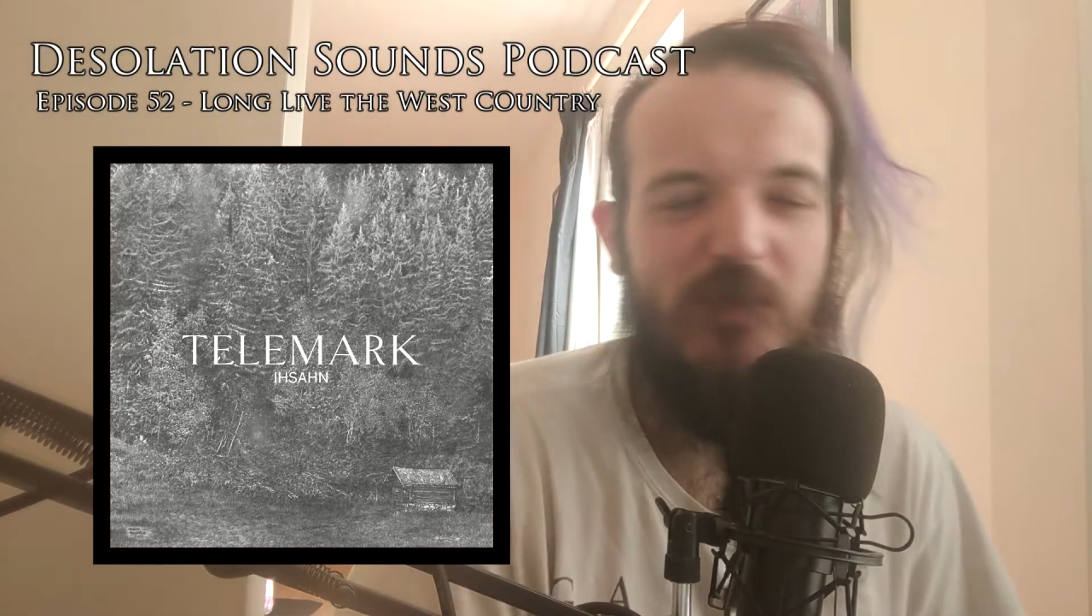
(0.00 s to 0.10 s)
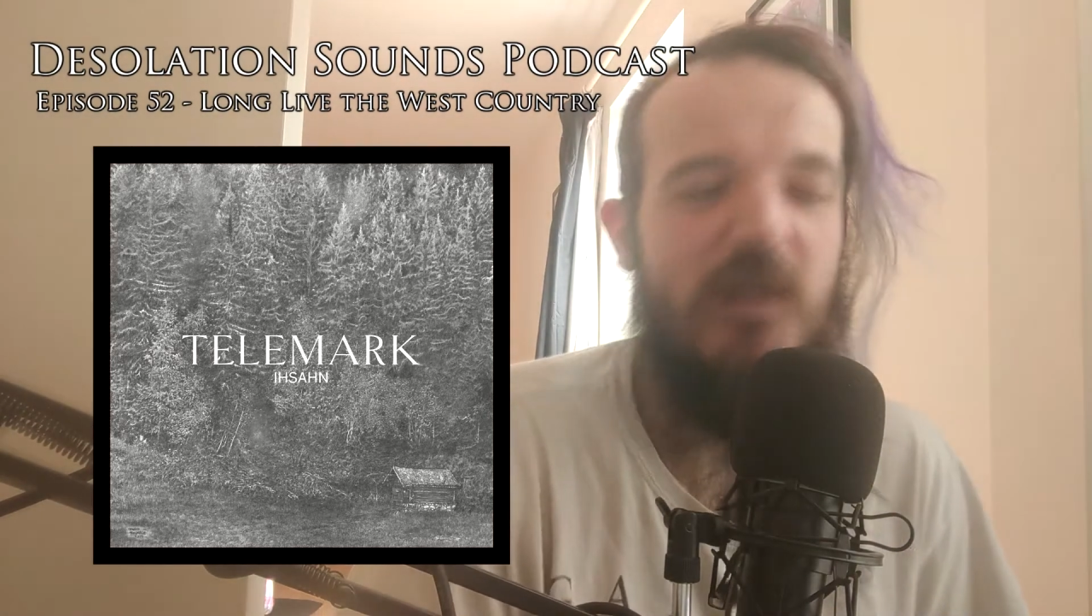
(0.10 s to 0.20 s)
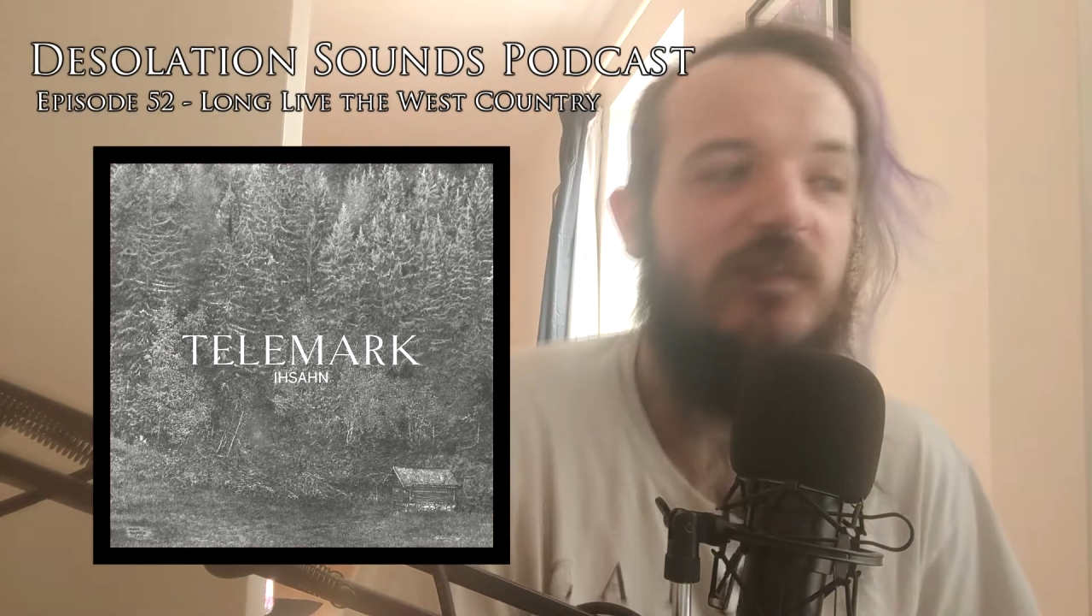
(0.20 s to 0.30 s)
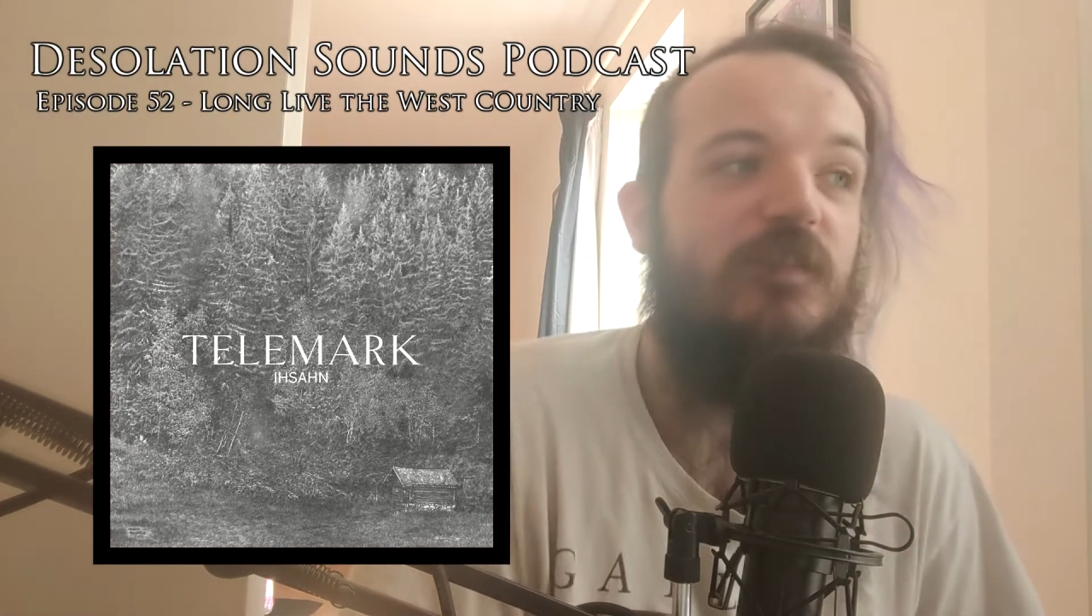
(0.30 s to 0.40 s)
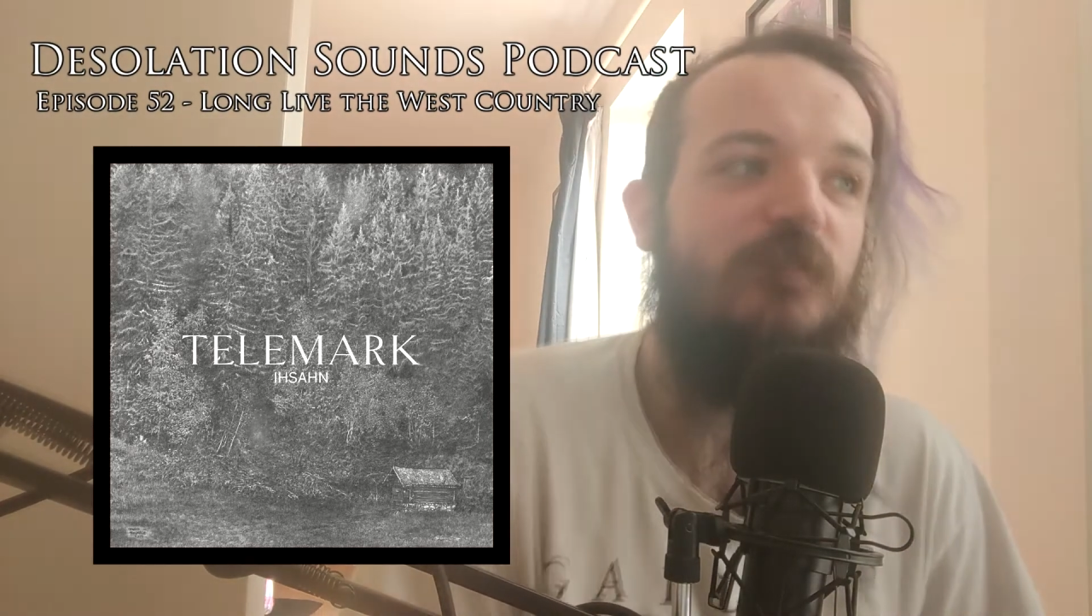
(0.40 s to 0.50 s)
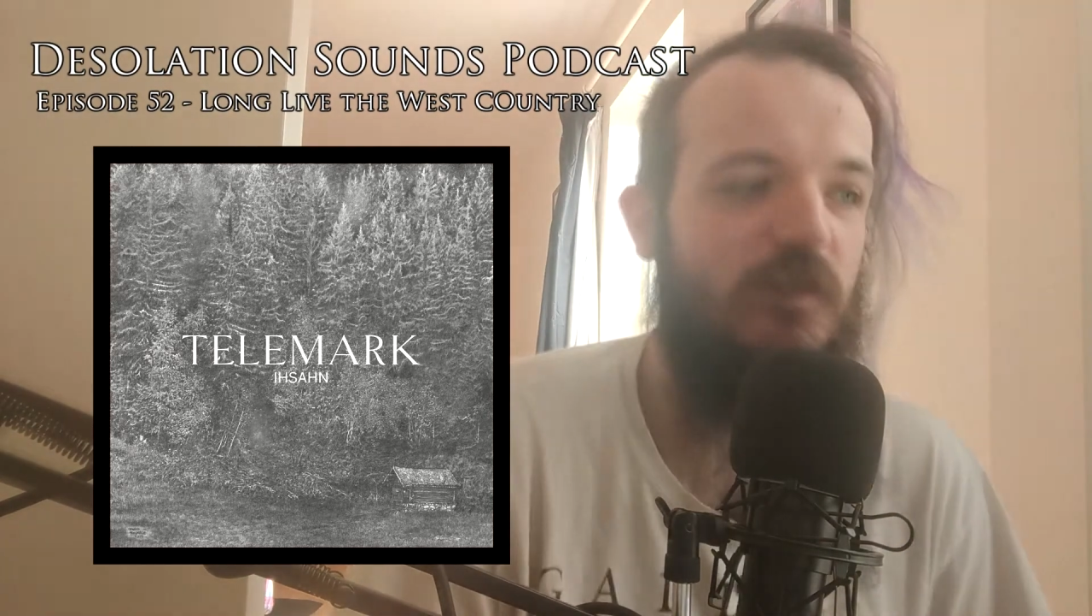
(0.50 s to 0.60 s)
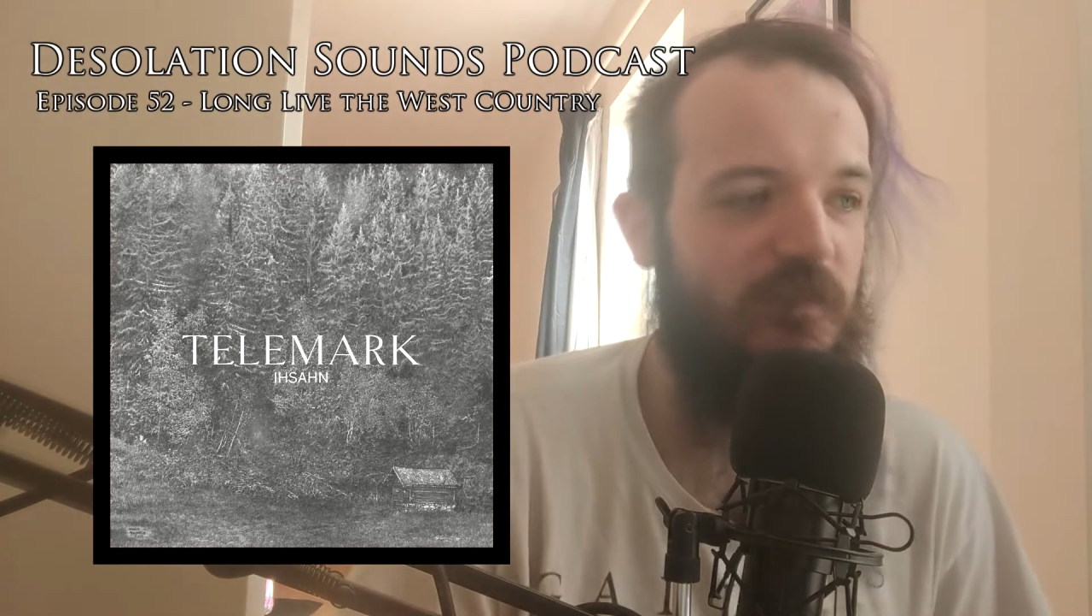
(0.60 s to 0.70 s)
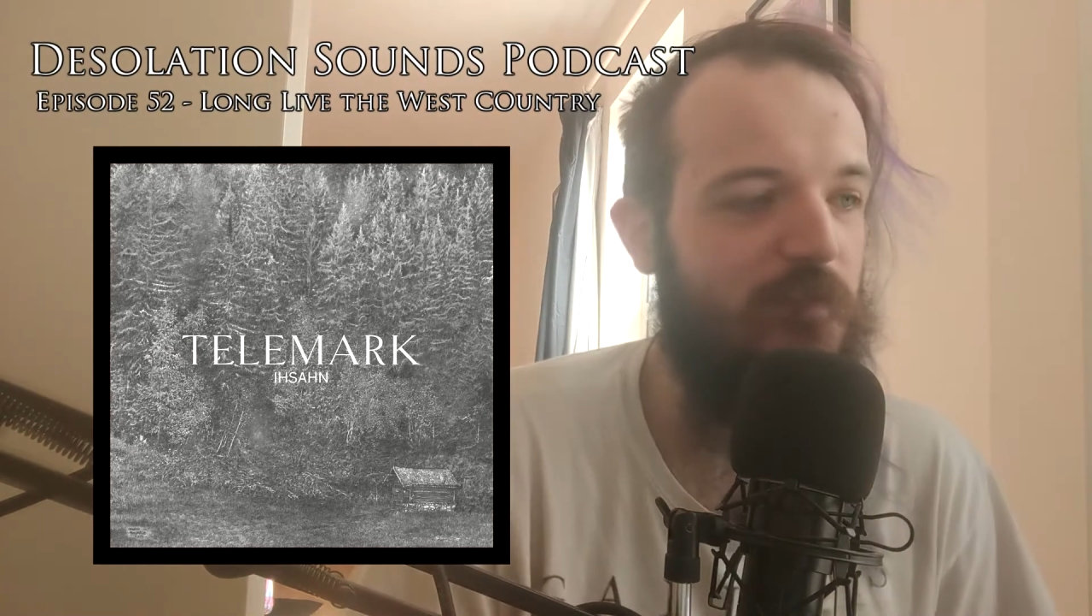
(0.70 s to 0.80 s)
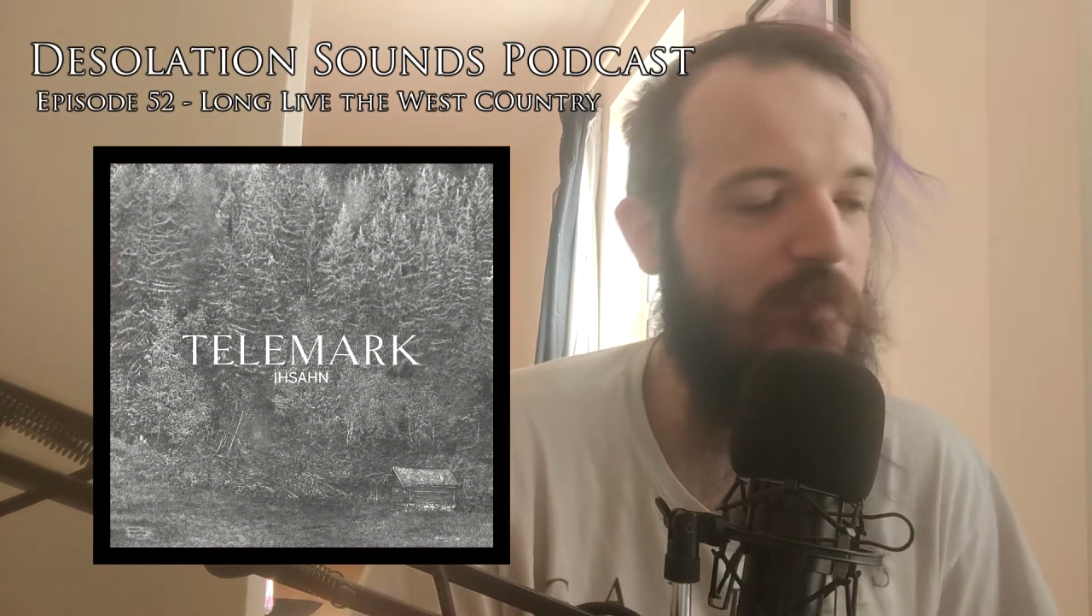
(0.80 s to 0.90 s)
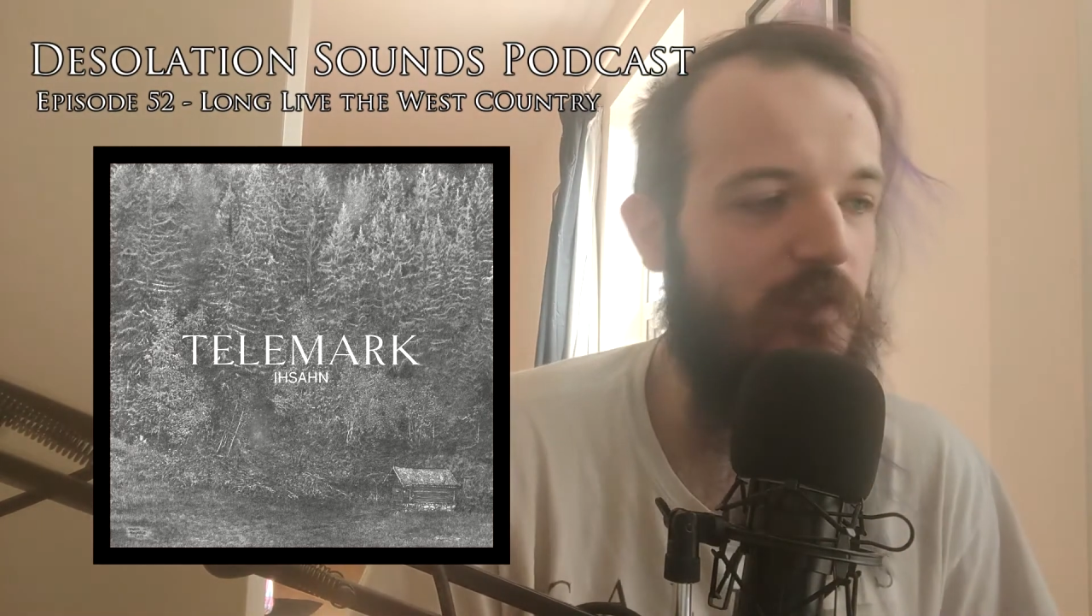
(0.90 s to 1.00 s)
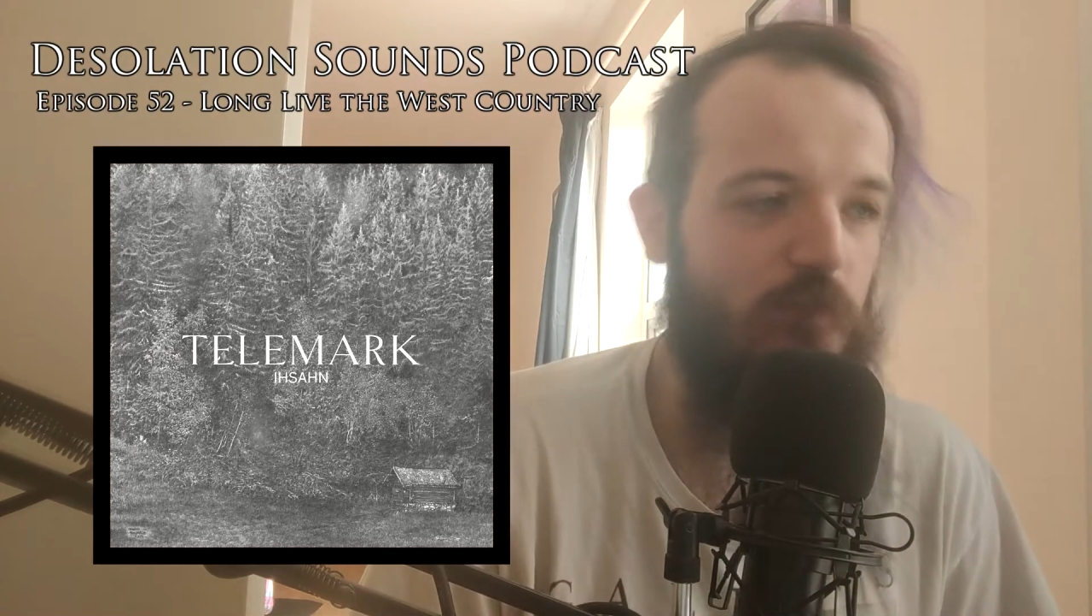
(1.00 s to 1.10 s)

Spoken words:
It's his first EP,